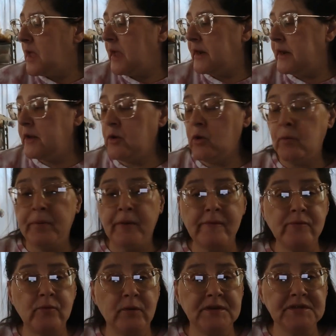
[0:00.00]
And I hope
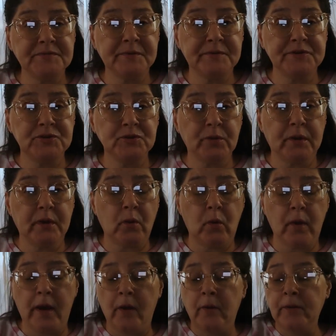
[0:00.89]
everyone's been doing
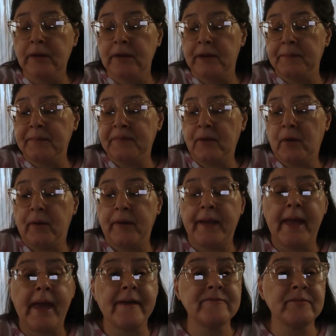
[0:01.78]
well. And I'm
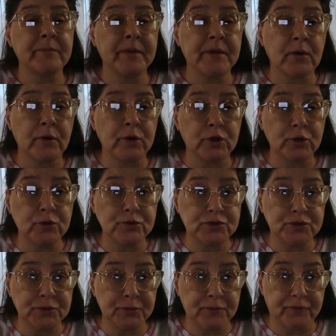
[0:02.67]
sorry I haven't been on
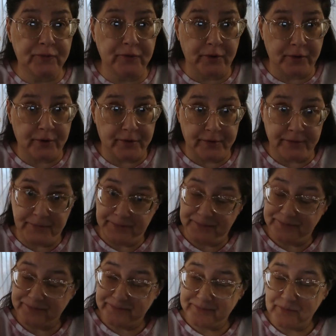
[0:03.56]
YouTube for
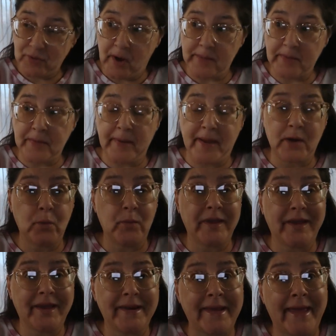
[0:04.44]
probably about a
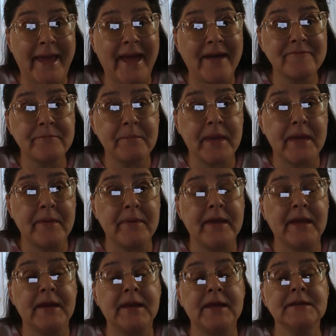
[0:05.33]
week and a half.
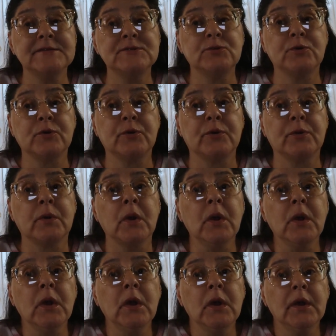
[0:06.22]
Maybe it is or
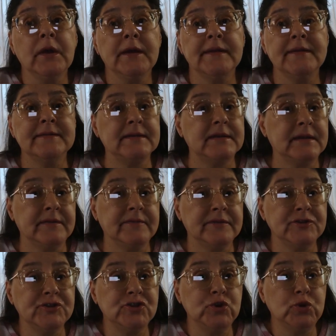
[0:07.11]
is it
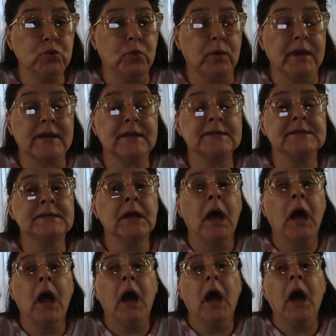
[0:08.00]
even two weeks.
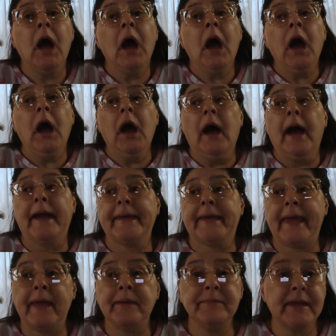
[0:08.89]
I
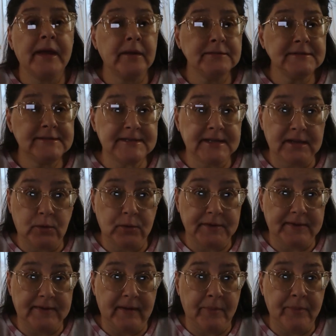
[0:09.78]
came down sick
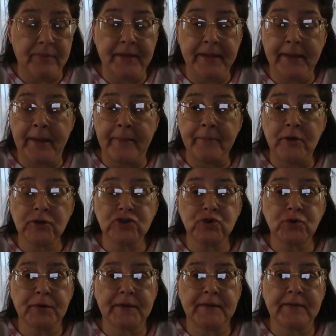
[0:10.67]
with something. I'm not
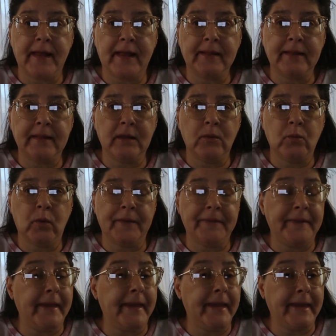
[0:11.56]
sure exactly
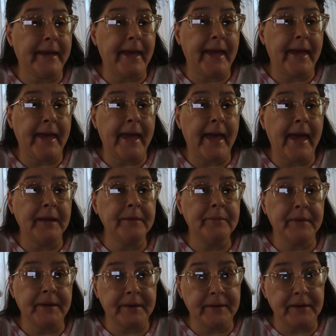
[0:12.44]
what the heck I had,
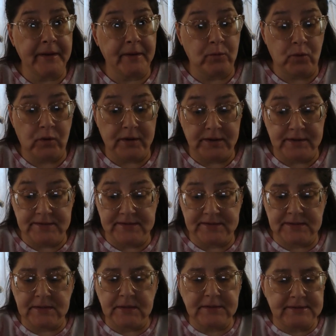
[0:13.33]
but it
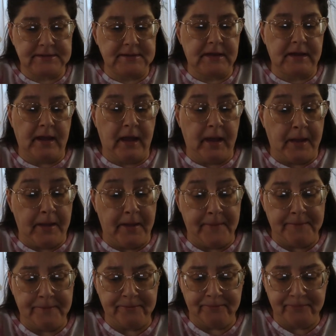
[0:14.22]
was...
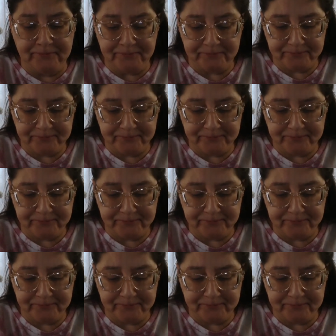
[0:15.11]
Um,